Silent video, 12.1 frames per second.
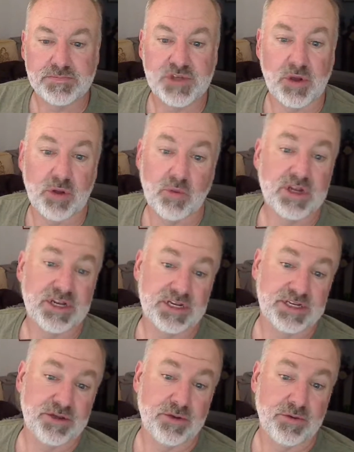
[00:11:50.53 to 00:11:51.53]
So it wasn't
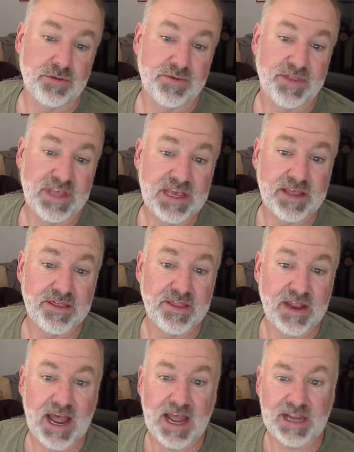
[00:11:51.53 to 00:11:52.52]
until then
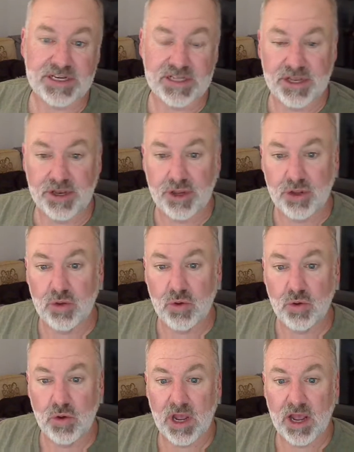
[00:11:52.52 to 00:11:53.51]
that I actually
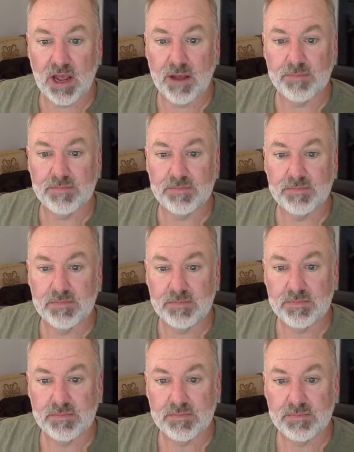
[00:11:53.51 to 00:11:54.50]
knew
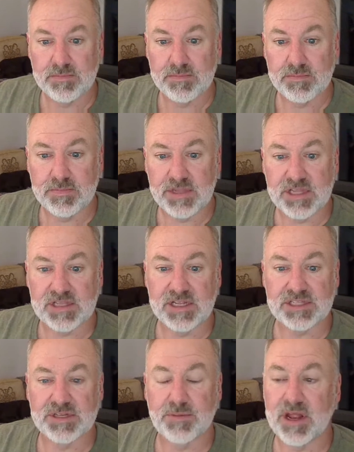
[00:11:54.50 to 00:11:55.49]

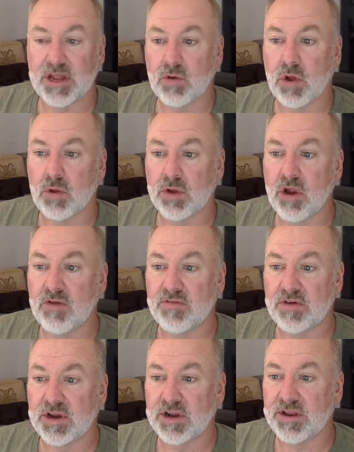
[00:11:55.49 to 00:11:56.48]
that somebody had rolled
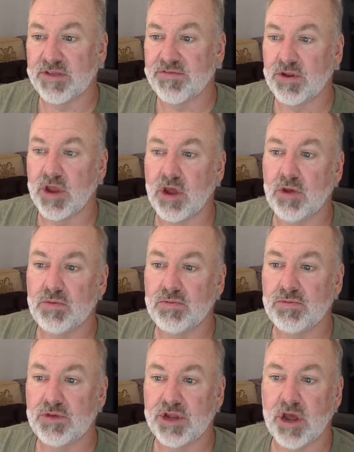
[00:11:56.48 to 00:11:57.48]
over. And if you know,
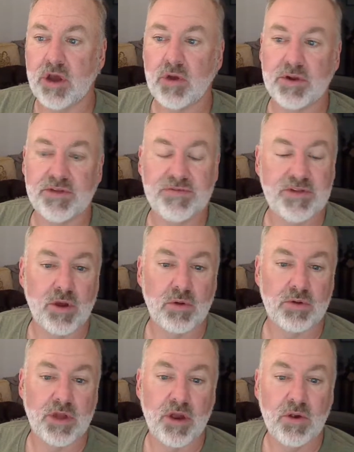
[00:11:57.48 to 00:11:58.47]
you know, and if you
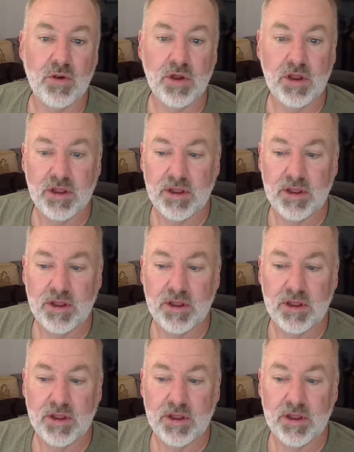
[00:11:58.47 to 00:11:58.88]
don't know,